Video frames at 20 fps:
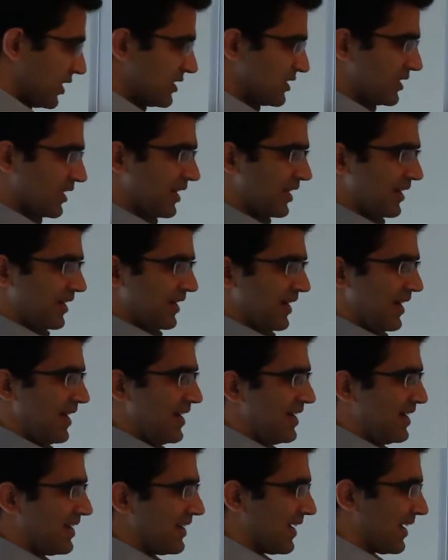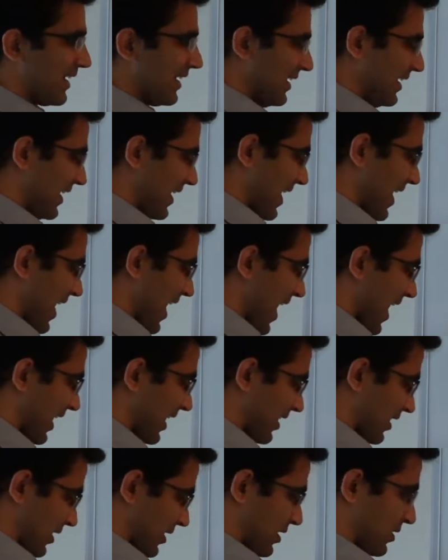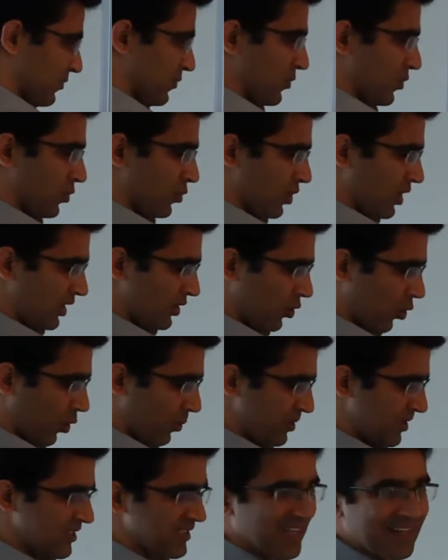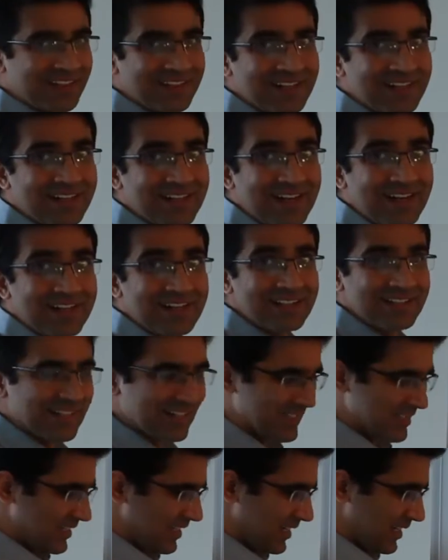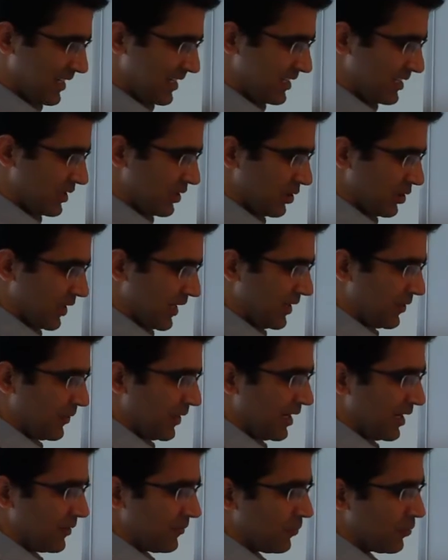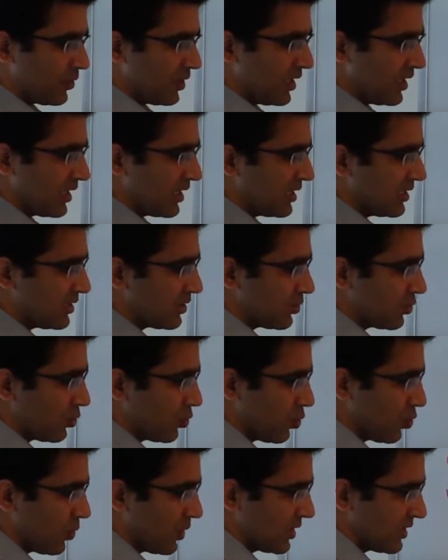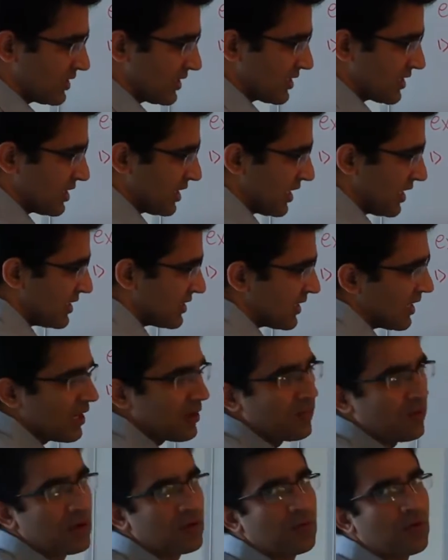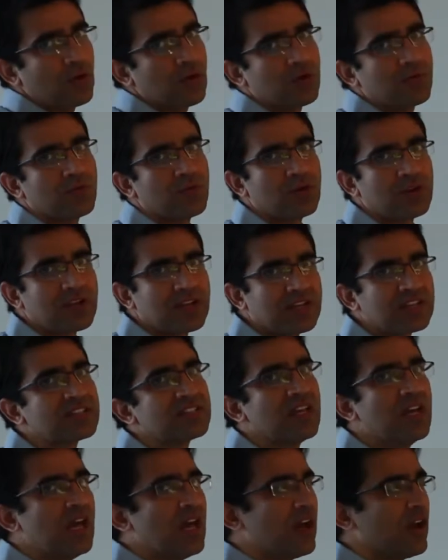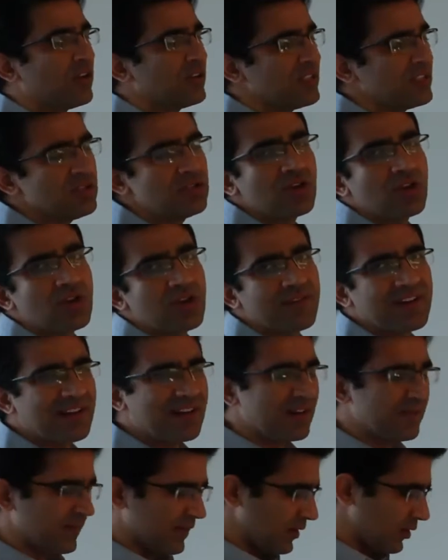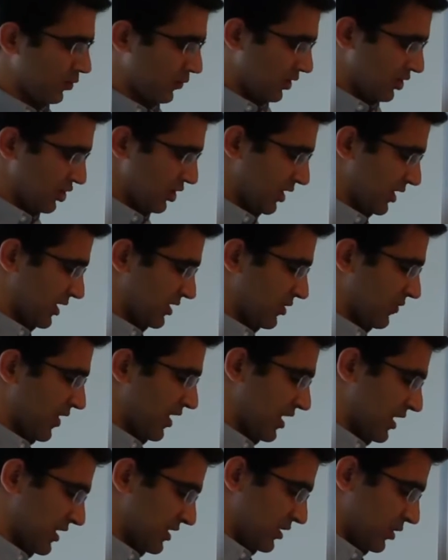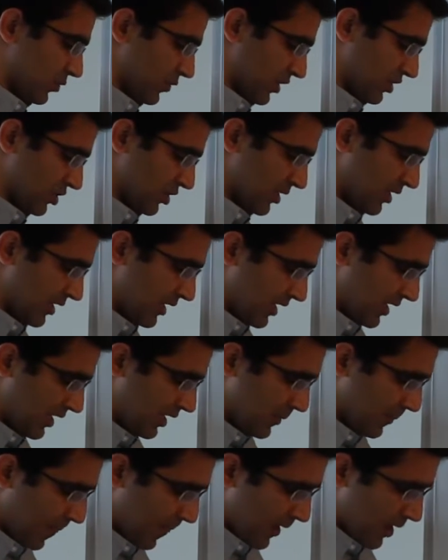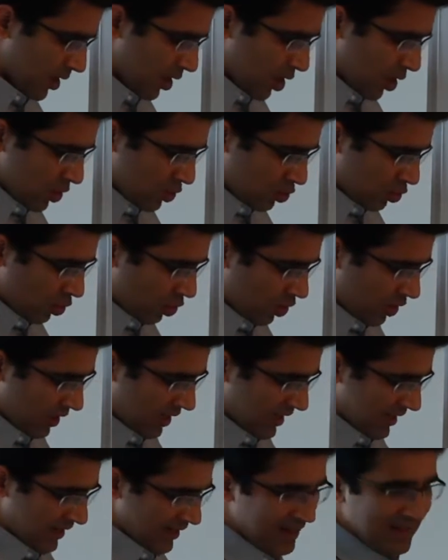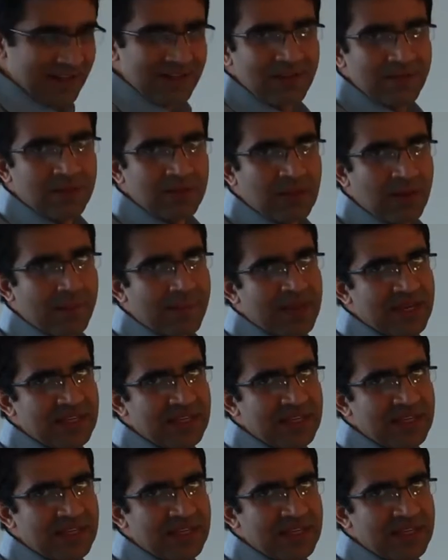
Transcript: is the internal angle? Okay, the options are 396 degrees, 324 degrees, 216 degrees and 144 degrees. Now this is not a very difficult question, it is a very easy question indeed. So the